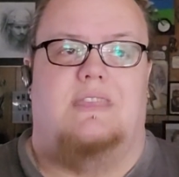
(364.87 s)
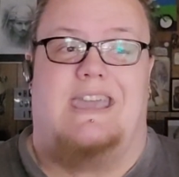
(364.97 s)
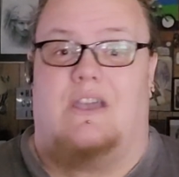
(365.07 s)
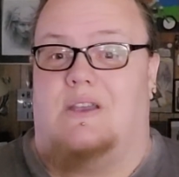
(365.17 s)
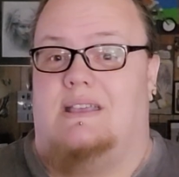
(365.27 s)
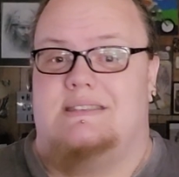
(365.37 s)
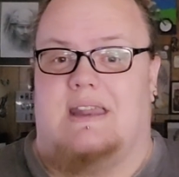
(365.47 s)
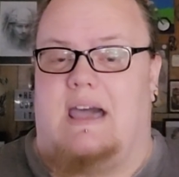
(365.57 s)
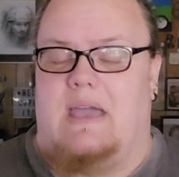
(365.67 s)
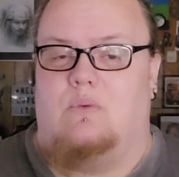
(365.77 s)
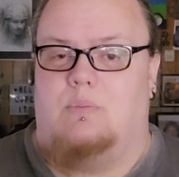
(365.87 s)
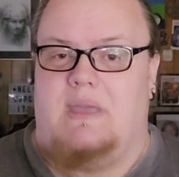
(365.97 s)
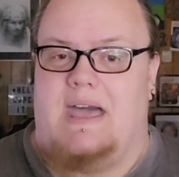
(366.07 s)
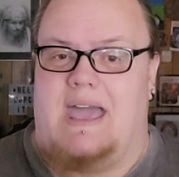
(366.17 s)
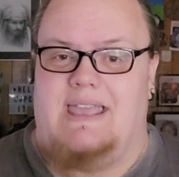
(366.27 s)
The areas that I will
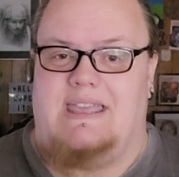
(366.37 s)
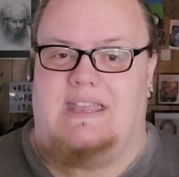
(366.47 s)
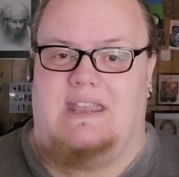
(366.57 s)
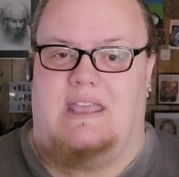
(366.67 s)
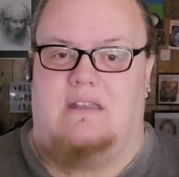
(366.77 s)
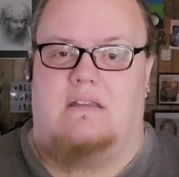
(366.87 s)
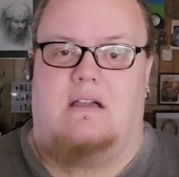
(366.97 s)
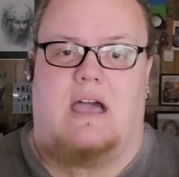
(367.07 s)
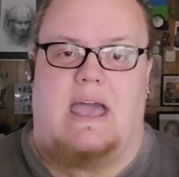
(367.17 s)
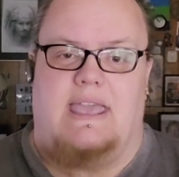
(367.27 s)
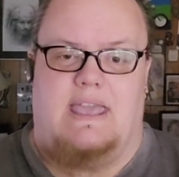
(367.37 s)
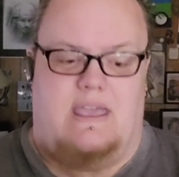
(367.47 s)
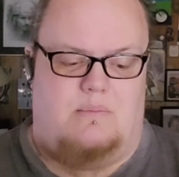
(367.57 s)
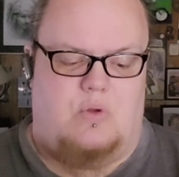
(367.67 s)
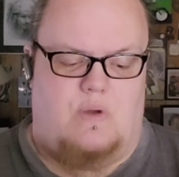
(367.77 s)
be hiking in, I
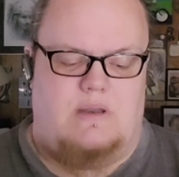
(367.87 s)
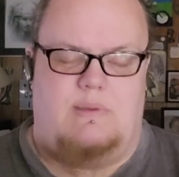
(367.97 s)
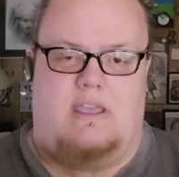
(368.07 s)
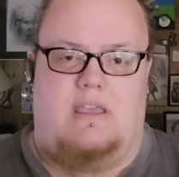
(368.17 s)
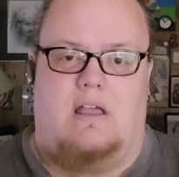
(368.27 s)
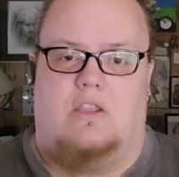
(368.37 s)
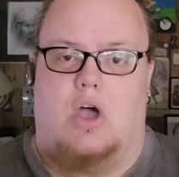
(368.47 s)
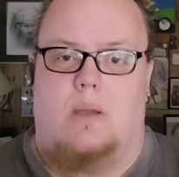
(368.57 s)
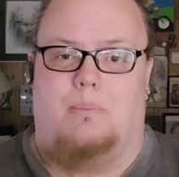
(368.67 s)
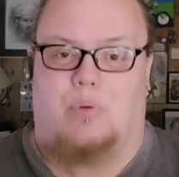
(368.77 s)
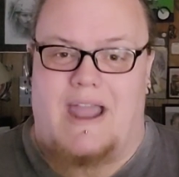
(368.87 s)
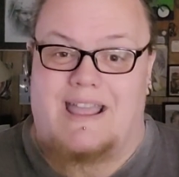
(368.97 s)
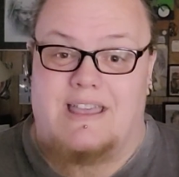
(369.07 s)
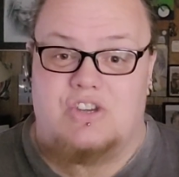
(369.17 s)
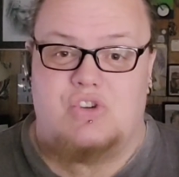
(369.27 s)
am going to be along
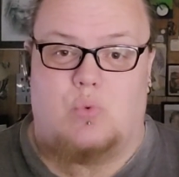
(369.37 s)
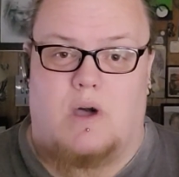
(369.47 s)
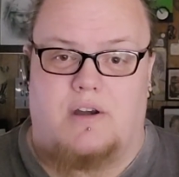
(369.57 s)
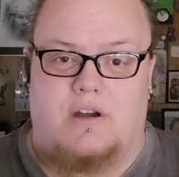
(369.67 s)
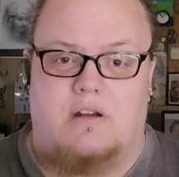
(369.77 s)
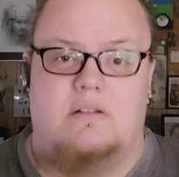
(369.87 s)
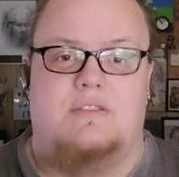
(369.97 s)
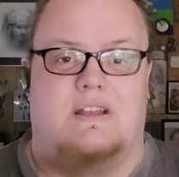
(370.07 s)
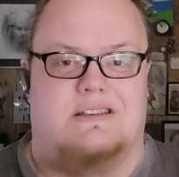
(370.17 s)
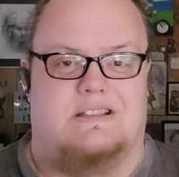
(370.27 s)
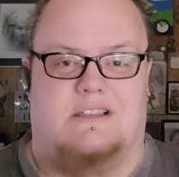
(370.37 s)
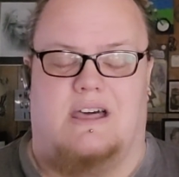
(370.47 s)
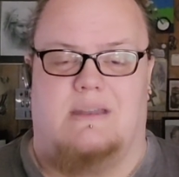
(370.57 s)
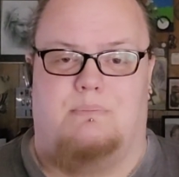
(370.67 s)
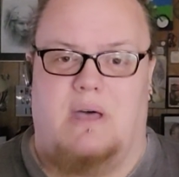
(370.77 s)
brackish water. There's a
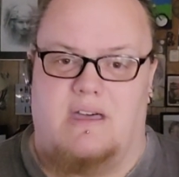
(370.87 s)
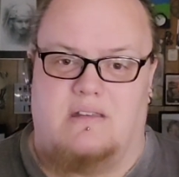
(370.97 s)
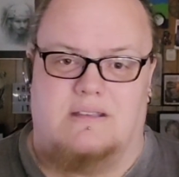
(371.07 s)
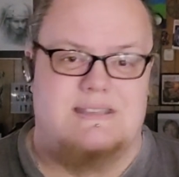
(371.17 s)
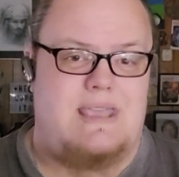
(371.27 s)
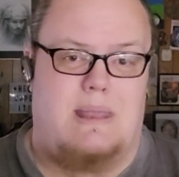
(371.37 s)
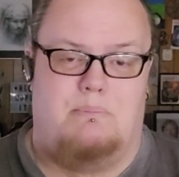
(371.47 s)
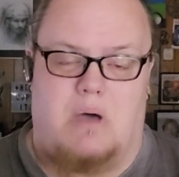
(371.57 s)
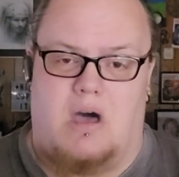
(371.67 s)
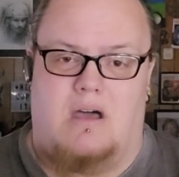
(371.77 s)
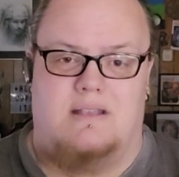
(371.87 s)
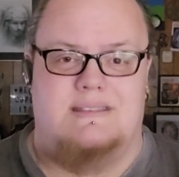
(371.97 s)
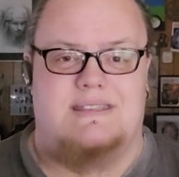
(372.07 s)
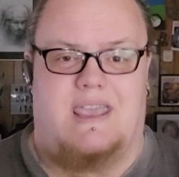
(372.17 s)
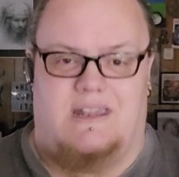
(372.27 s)
lot of puddles and
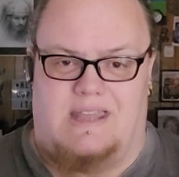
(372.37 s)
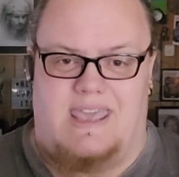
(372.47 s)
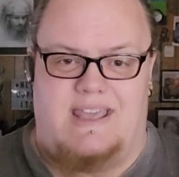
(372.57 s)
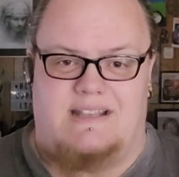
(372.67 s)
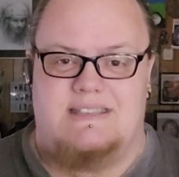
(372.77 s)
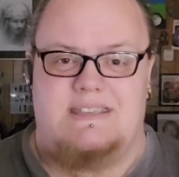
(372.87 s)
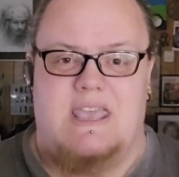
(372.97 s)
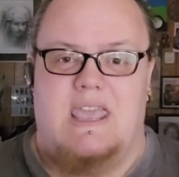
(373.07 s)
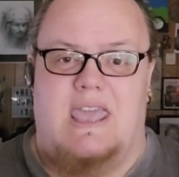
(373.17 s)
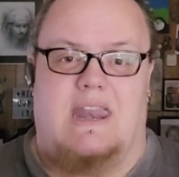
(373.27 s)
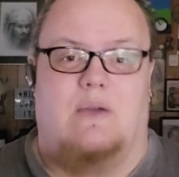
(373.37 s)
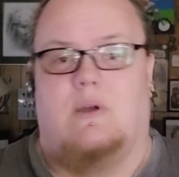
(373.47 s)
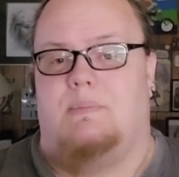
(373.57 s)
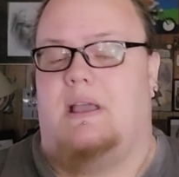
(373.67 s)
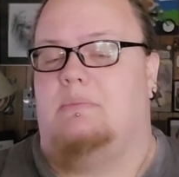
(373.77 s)
ponds and lakes, and I
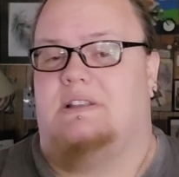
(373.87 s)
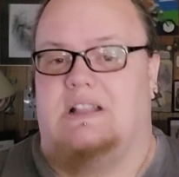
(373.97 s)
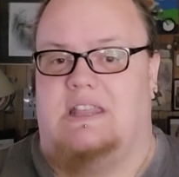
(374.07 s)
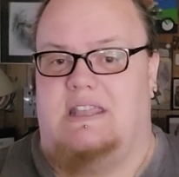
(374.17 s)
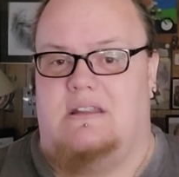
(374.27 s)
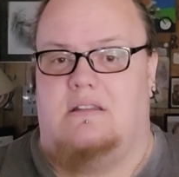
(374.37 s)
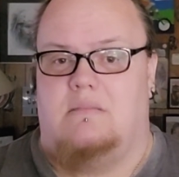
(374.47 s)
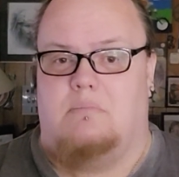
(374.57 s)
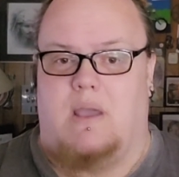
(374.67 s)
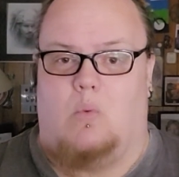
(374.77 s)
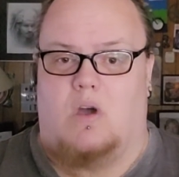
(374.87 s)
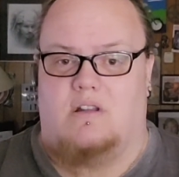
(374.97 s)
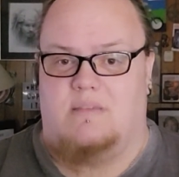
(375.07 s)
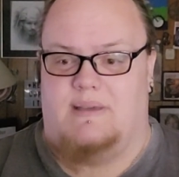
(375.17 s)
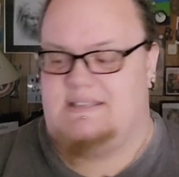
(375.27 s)
want to be able to clean my
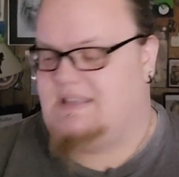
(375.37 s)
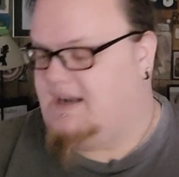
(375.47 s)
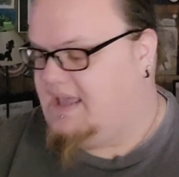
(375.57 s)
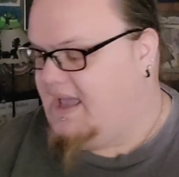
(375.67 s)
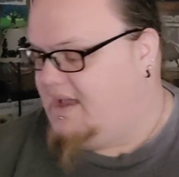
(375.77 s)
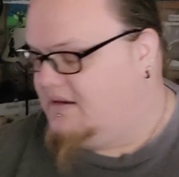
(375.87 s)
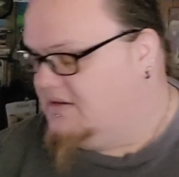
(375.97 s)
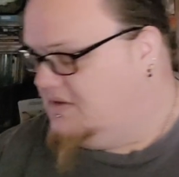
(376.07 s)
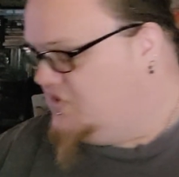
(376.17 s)
water the best that I can.